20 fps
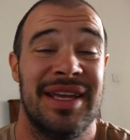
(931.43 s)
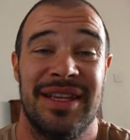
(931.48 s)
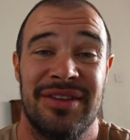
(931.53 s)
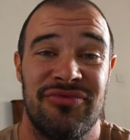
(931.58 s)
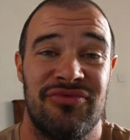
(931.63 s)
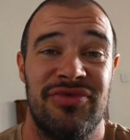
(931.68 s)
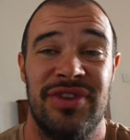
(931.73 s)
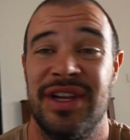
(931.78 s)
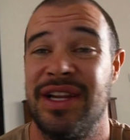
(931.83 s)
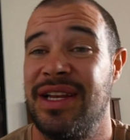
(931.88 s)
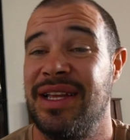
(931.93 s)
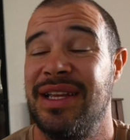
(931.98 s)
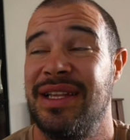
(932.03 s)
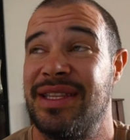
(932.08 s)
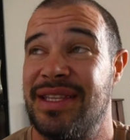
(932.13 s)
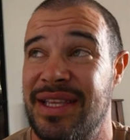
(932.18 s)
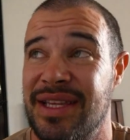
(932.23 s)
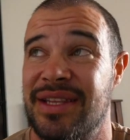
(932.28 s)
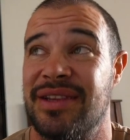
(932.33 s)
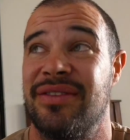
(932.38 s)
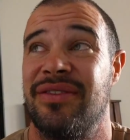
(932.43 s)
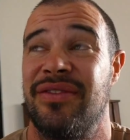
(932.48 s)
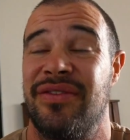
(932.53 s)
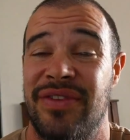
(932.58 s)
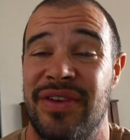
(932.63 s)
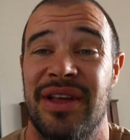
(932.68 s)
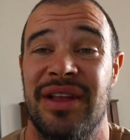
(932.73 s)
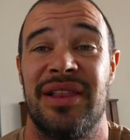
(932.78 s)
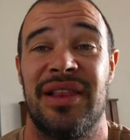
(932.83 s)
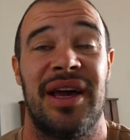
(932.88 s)
it really didn't
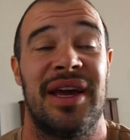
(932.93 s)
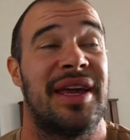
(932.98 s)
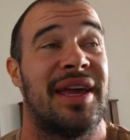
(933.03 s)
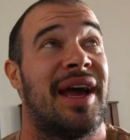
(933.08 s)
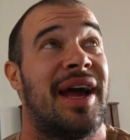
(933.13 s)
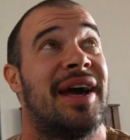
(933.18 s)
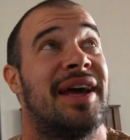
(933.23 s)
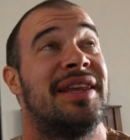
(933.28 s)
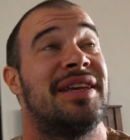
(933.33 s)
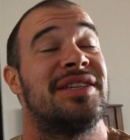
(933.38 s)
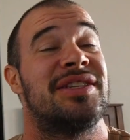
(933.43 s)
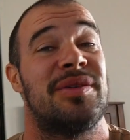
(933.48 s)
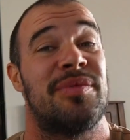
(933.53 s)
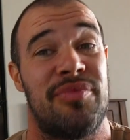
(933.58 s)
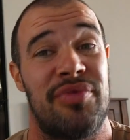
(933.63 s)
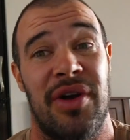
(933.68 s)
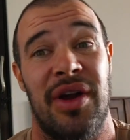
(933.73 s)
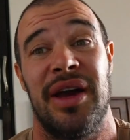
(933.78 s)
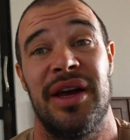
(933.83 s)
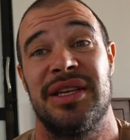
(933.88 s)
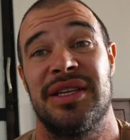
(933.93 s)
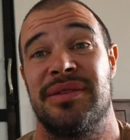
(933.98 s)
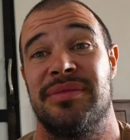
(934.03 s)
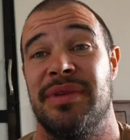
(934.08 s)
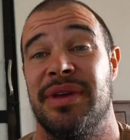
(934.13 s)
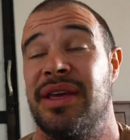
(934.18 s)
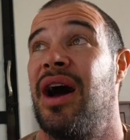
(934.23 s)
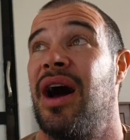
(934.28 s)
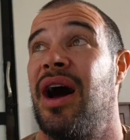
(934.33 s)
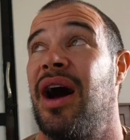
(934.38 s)
feel like it, and it surprised me.